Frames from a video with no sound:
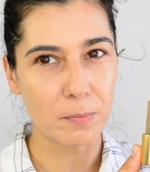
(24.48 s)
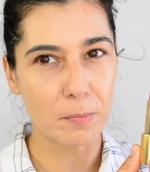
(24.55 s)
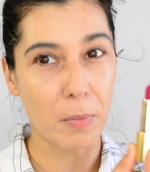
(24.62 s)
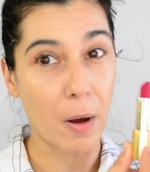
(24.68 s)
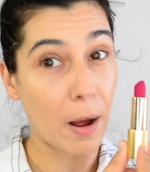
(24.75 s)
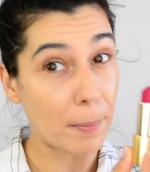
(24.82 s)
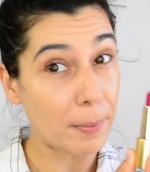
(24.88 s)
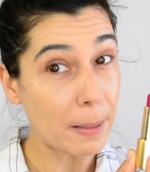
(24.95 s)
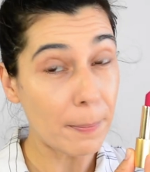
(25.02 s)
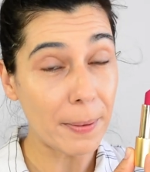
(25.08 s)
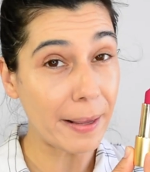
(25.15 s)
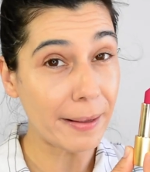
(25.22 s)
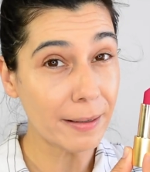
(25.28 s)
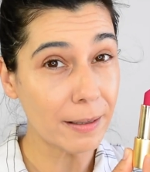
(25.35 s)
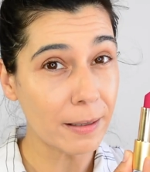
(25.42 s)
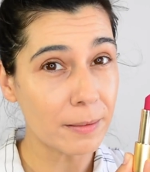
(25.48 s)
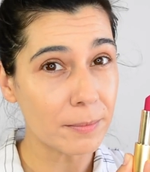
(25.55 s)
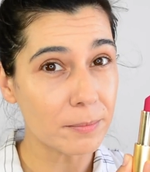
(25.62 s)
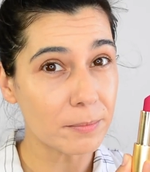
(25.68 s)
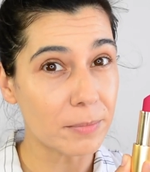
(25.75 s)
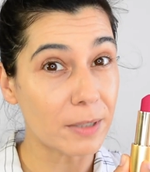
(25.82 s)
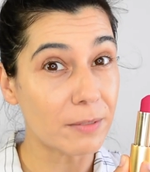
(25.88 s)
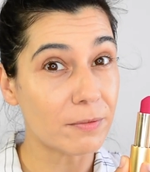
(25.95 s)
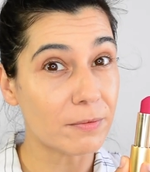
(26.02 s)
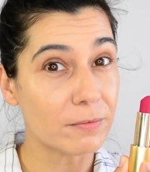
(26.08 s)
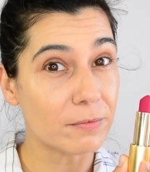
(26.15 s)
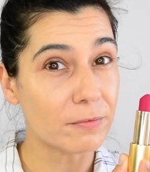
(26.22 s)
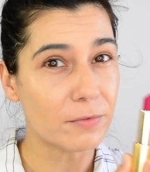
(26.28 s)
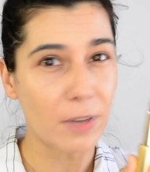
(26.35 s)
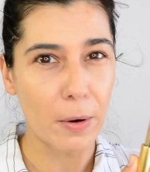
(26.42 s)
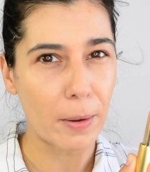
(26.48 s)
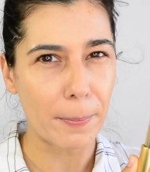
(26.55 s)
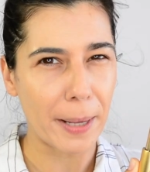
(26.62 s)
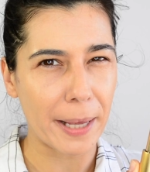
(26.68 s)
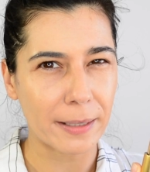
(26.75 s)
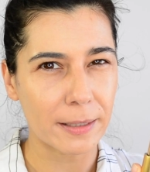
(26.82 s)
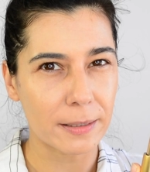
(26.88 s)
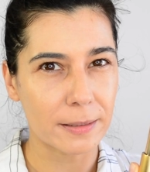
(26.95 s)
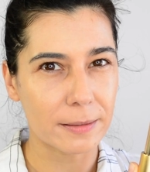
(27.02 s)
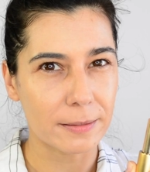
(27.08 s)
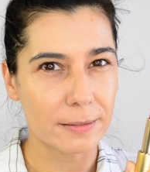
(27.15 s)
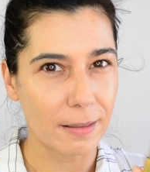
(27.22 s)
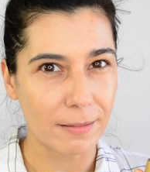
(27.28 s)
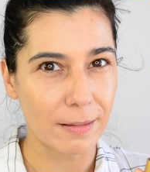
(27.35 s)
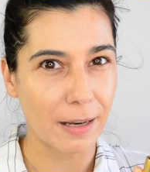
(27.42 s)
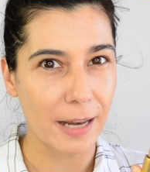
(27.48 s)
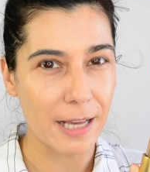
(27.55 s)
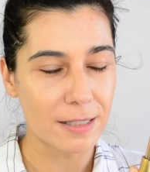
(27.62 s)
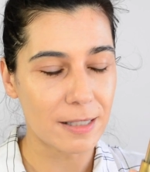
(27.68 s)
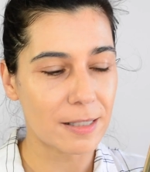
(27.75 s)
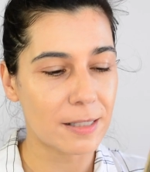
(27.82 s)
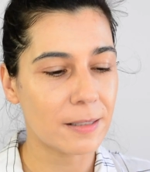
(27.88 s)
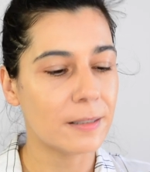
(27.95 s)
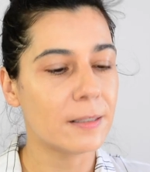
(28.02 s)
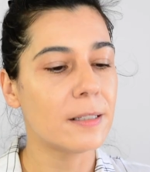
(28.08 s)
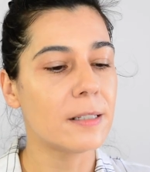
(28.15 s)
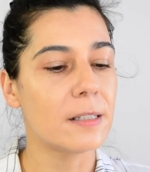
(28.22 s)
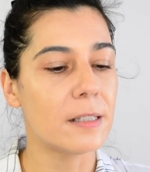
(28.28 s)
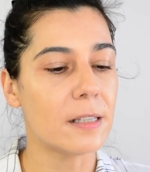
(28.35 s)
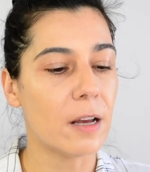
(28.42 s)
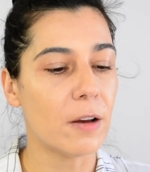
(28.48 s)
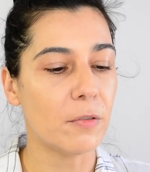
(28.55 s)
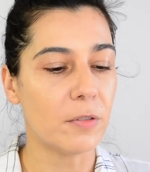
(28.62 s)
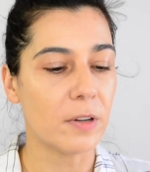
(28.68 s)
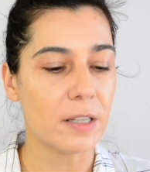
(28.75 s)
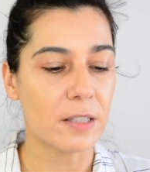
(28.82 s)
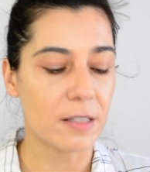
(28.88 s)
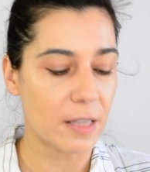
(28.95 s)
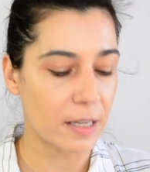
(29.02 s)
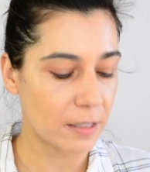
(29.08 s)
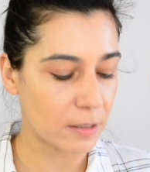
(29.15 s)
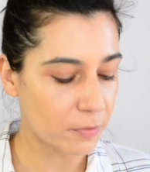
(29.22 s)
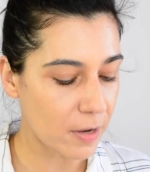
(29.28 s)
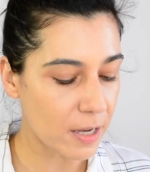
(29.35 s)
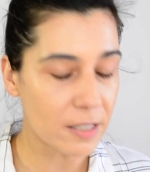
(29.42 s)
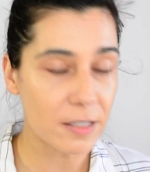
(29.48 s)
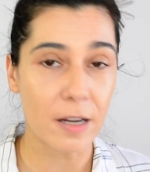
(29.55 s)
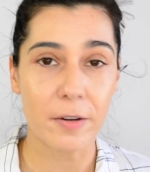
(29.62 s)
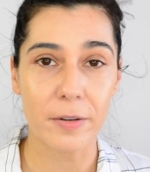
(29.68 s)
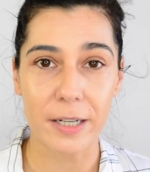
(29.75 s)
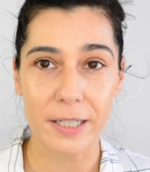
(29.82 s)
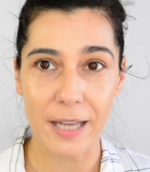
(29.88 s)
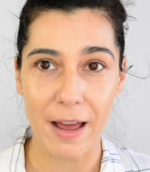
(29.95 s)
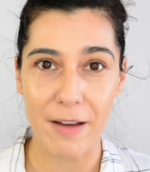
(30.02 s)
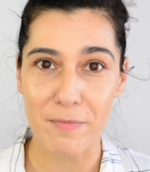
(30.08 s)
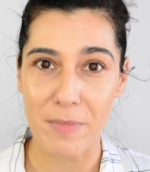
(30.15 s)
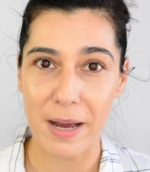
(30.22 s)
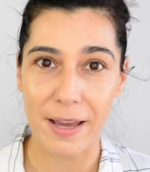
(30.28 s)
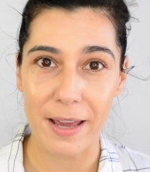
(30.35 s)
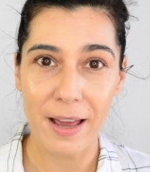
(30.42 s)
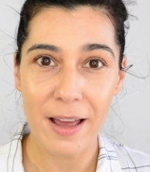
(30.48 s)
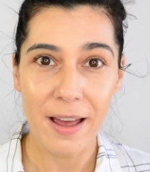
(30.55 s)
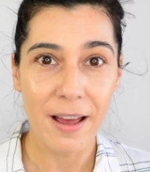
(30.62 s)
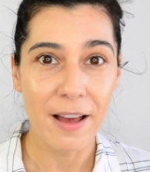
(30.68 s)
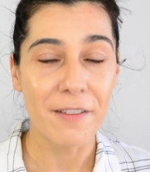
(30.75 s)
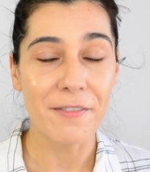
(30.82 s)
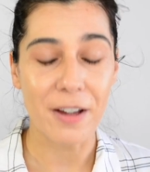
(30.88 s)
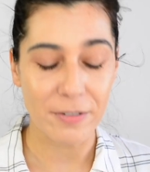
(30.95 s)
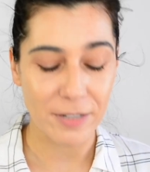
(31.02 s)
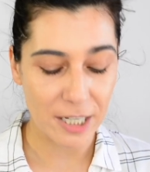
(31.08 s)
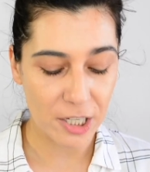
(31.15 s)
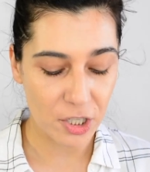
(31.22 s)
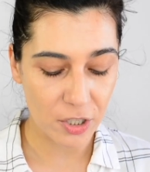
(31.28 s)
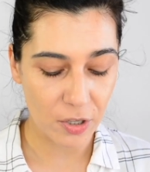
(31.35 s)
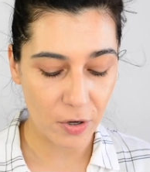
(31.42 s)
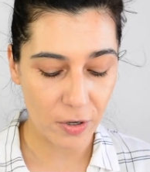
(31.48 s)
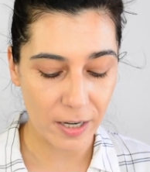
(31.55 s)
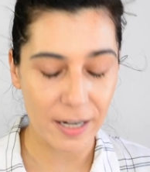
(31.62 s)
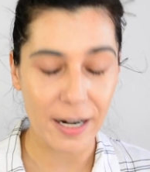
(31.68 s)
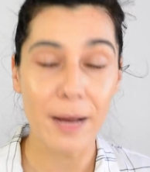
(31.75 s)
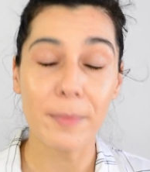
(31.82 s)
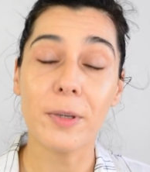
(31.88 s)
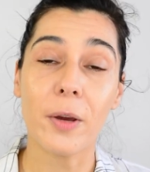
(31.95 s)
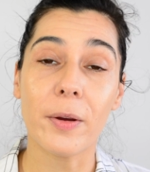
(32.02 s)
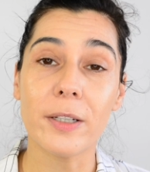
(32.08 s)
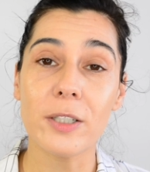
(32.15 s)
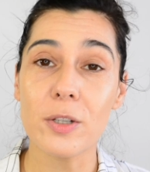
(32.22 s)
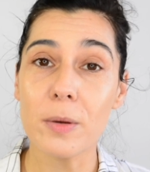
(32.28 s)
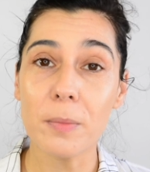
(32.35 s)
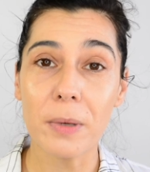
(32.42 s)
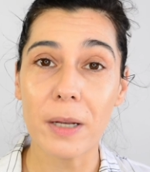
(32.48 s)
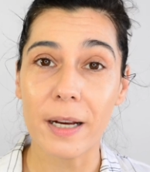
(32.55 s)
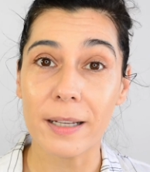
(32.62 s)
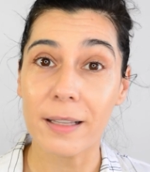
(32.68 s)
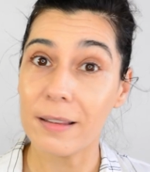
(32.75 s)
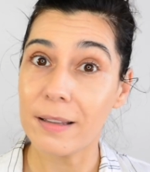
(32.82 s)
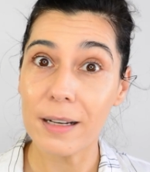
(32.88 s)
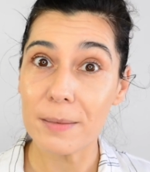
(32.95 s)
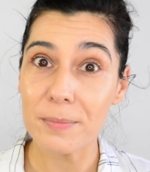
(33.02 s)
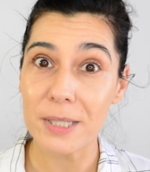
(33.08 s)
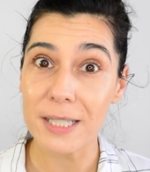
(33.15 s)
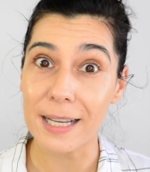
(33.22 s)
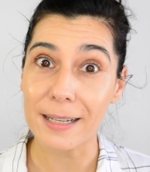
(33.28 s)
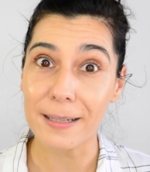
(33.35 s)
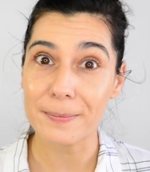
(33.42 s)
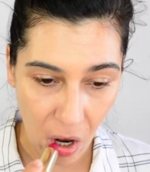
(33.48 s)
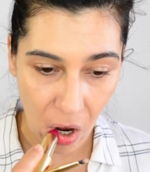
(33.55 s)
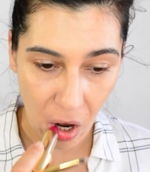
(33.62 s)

Barbie pink, but very pink nonetheless. So first things first, I already have my foundation on and I'm going to apply the lipstick.